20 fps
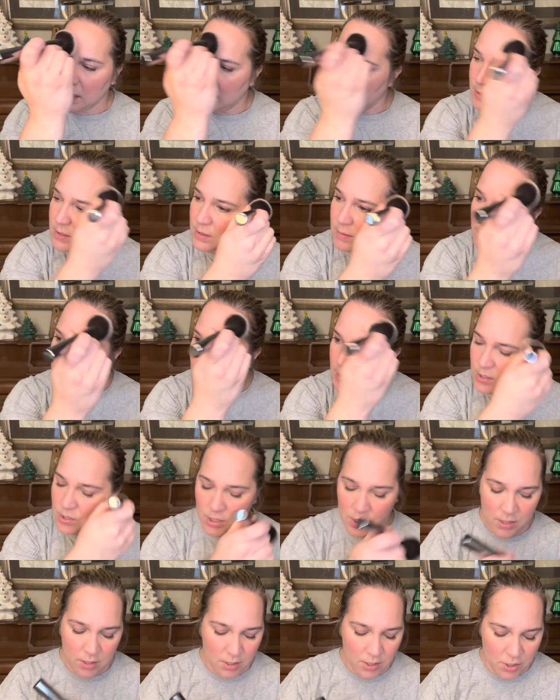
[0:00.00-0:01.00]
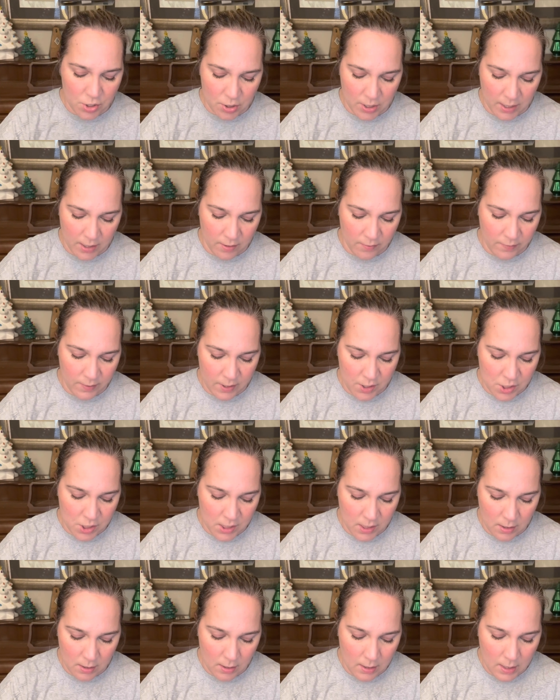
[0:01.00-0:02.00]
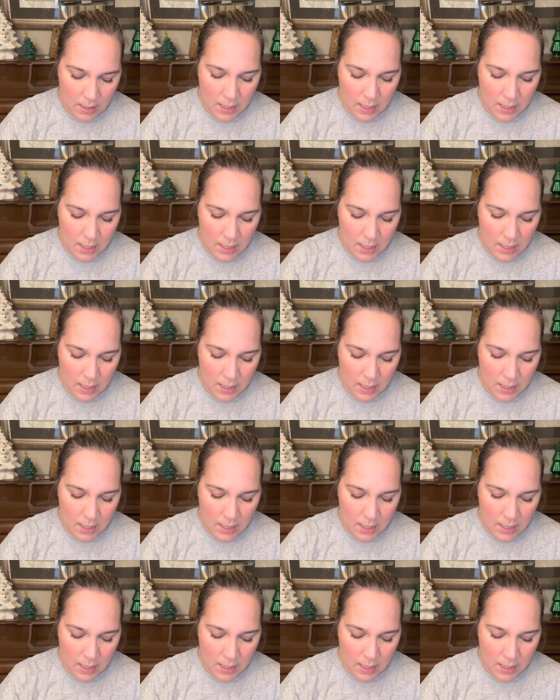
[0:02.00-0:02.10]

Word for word: I actually started trying to finish it.